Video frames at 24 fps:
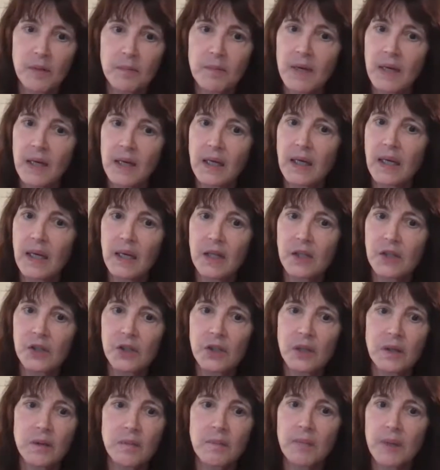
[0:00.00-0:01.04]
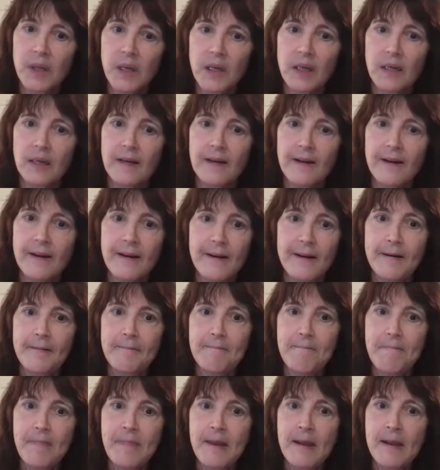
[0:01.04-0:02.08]
medication, but
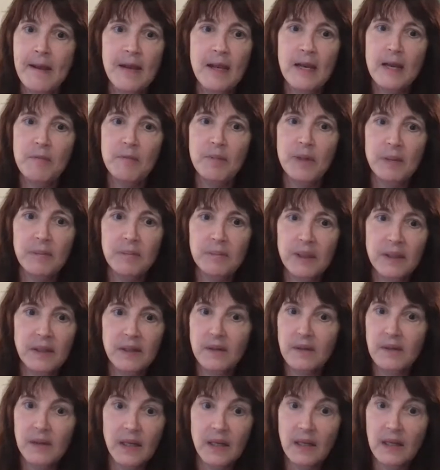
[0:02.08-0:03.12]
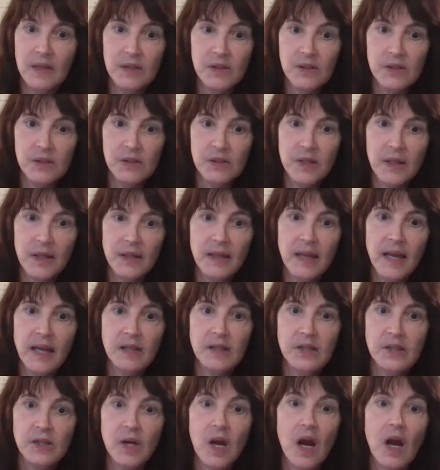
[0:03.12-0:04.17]
the thing is that
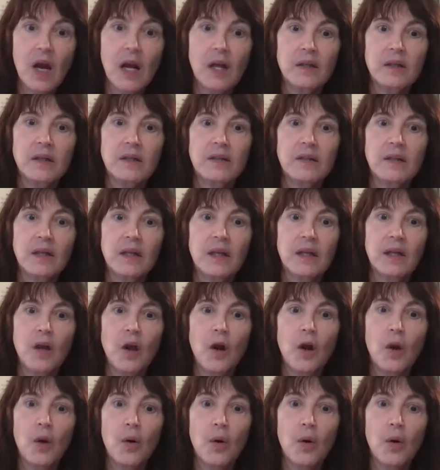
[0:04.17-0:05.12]
that's not the